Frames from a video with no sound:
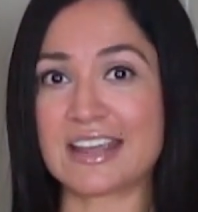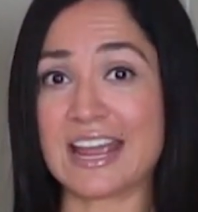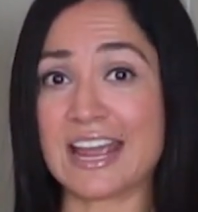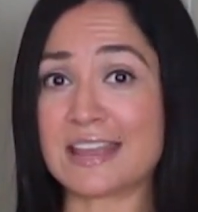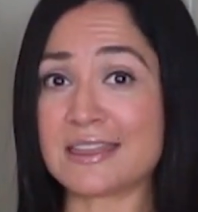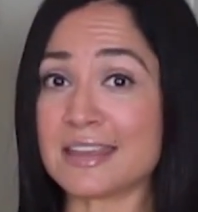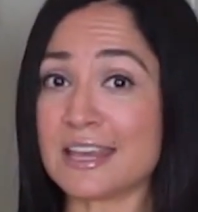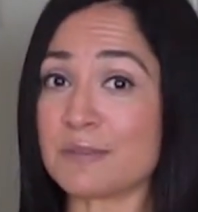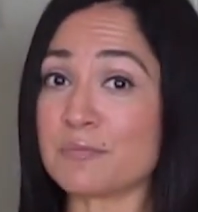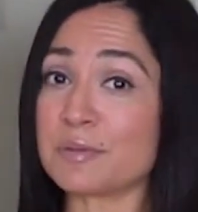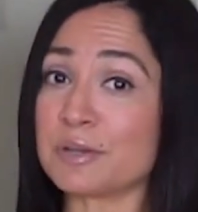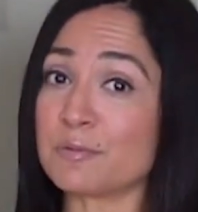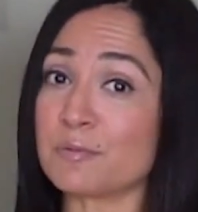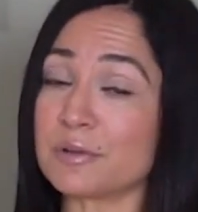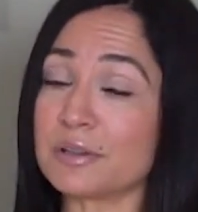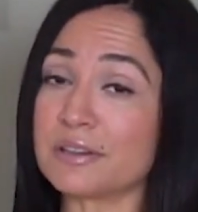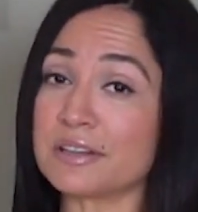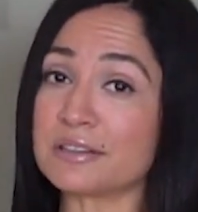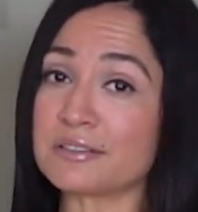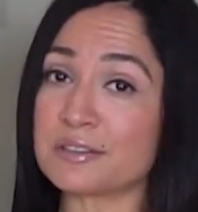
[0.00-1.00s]
And then be
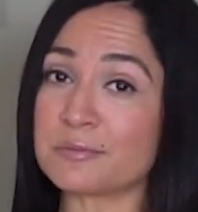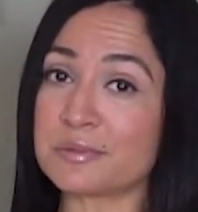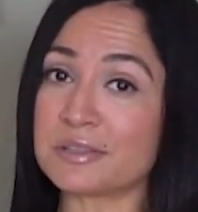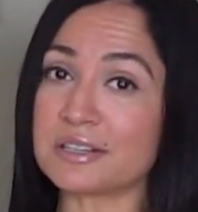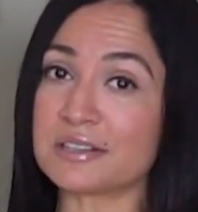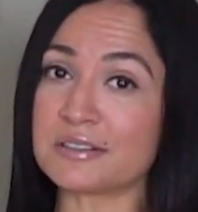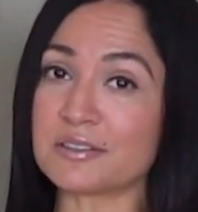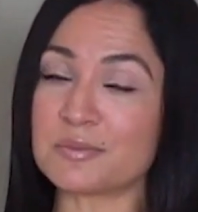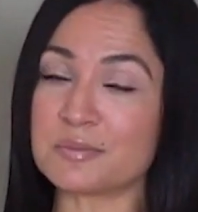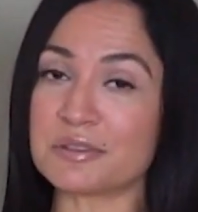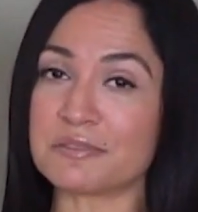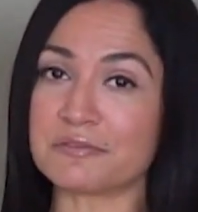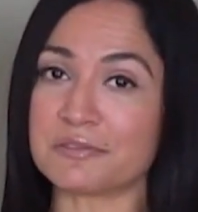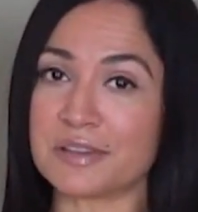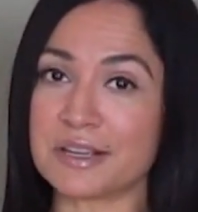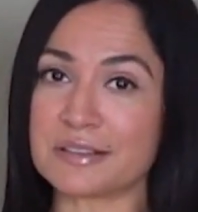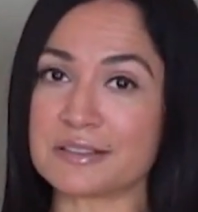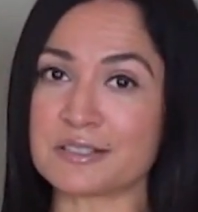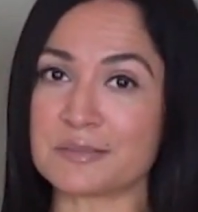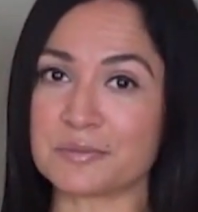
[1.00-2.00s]
willing to be a little bit
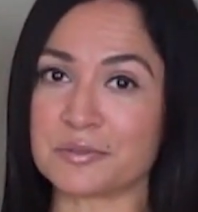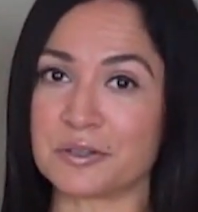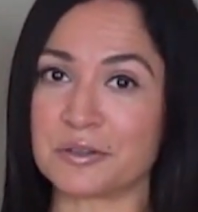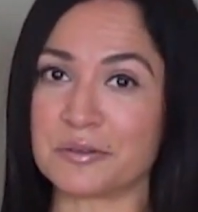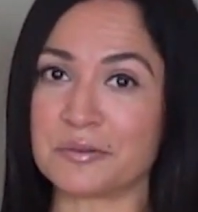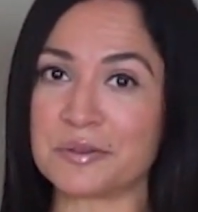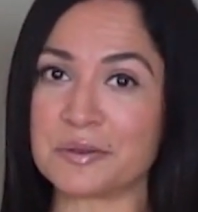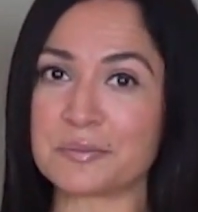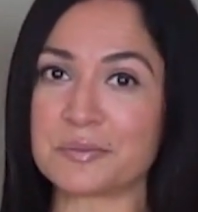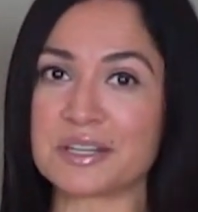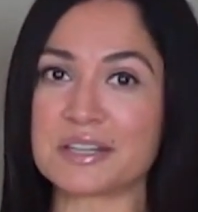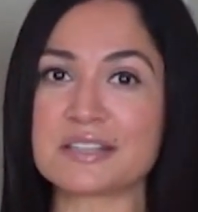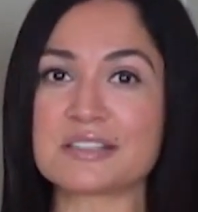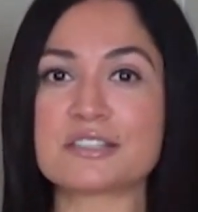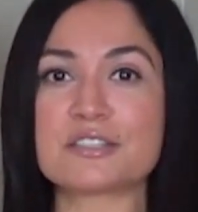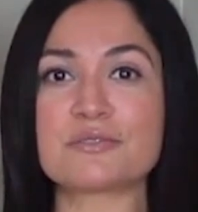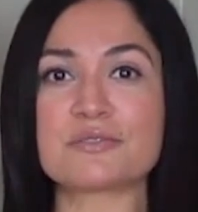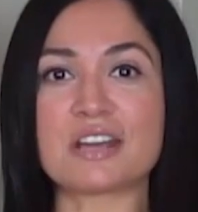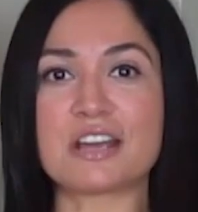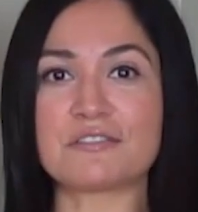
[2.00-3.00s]
flexible,
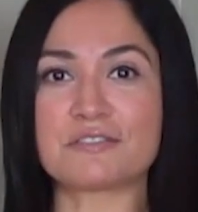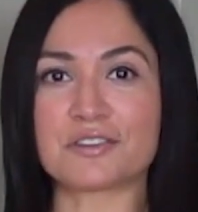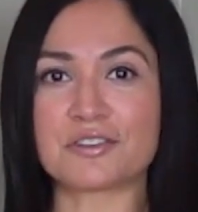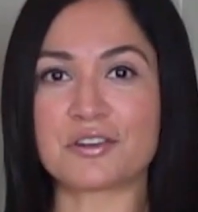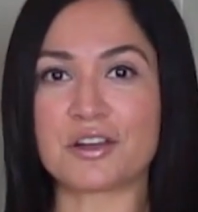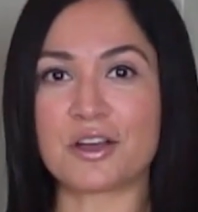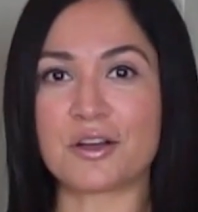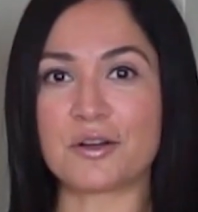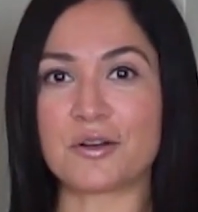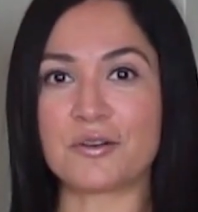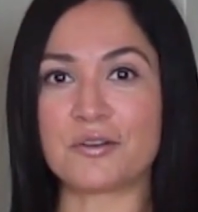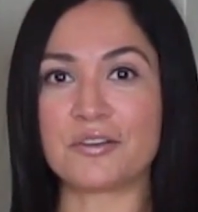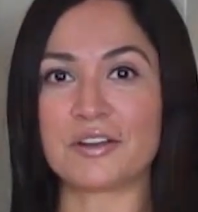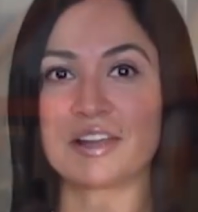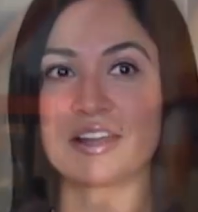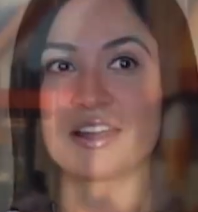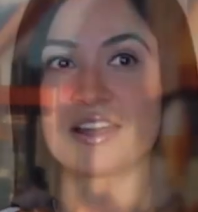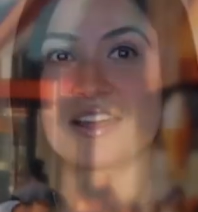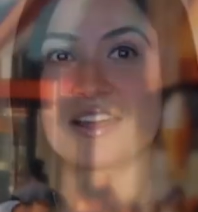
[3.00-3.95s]
because you never know.